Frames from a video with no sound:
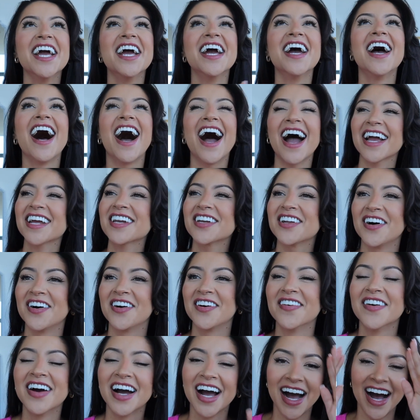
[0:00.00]
I
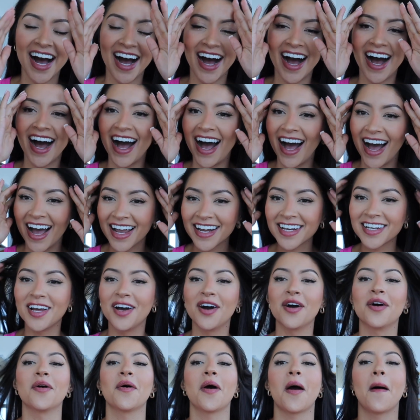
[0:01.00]

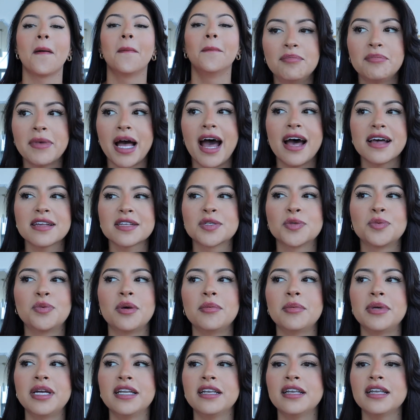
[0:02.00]
know. As
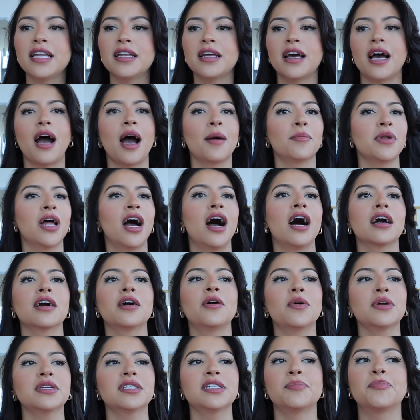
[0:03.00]
women, I'm not
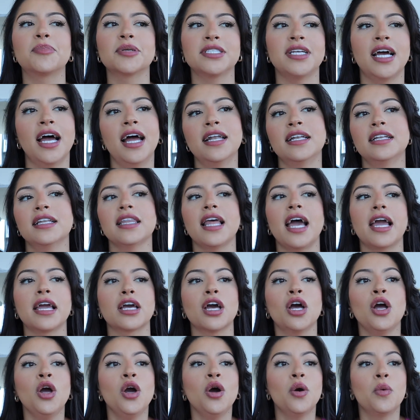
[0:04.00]
going to pretend like
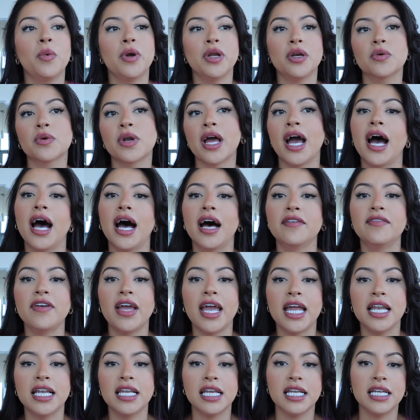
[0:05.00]
we don't have
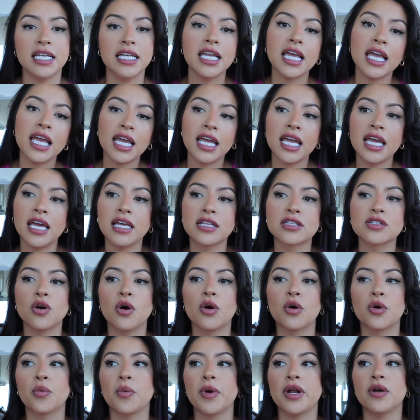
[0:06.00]
any needs
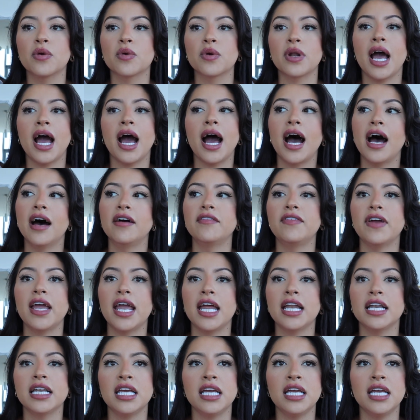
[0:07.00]
or we don't have
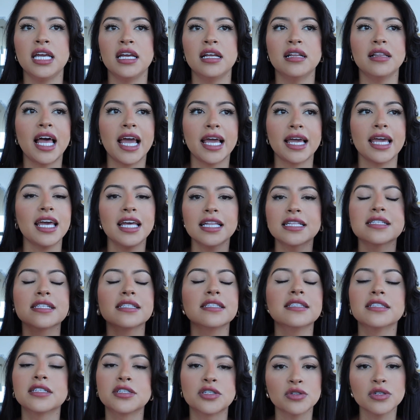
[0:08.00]
any, like, it's
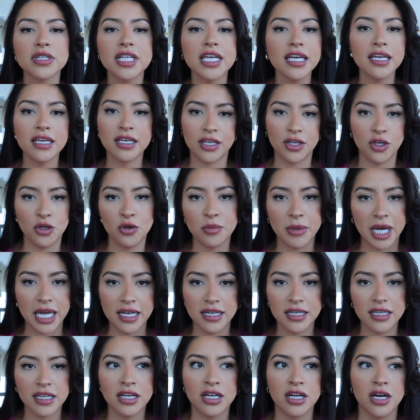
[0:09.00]
literally
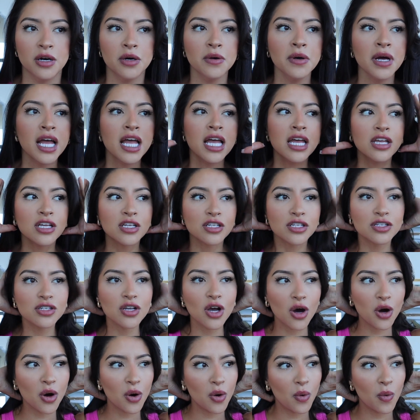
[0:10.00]
human, you know?
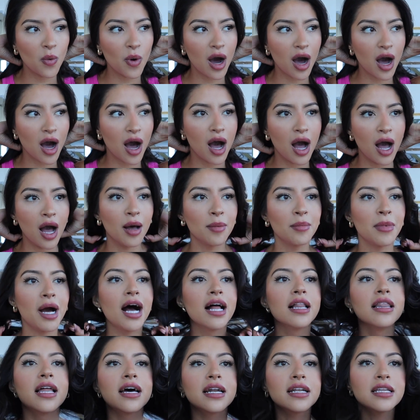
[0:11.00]
So
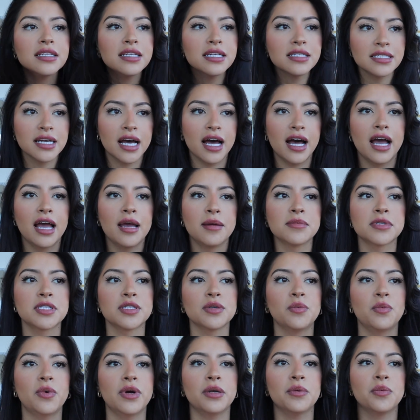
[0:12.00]
a lot of the times
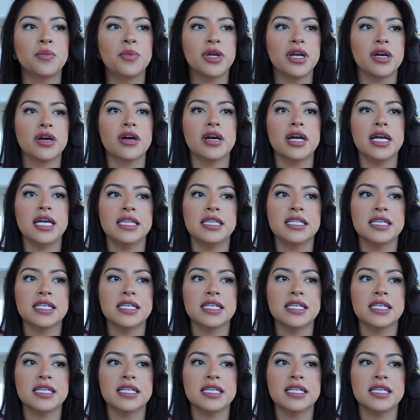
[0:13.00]
when we are in